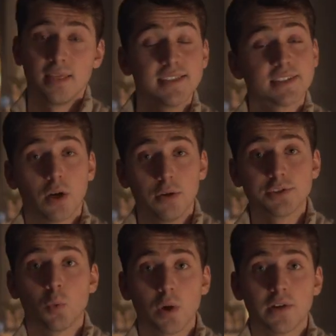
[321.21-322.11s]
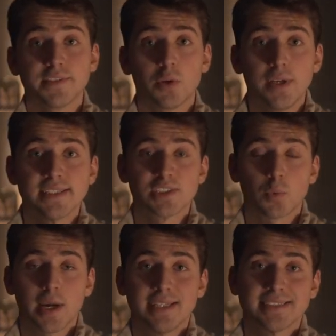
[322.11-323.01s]
This is also one of the reasons
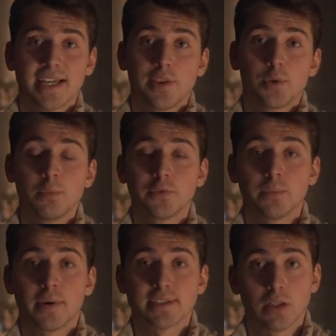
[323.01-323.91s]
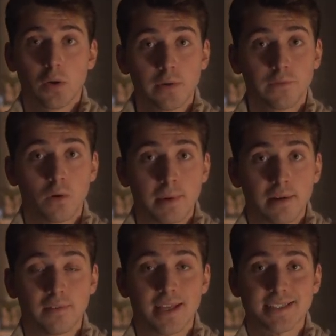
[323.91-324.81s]
why I decided to move to Barcelona for a
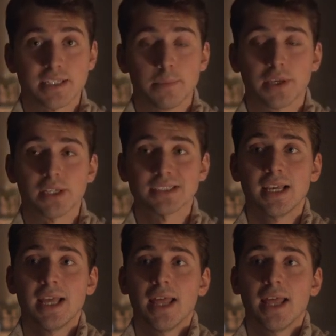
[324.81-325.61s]
month last year, because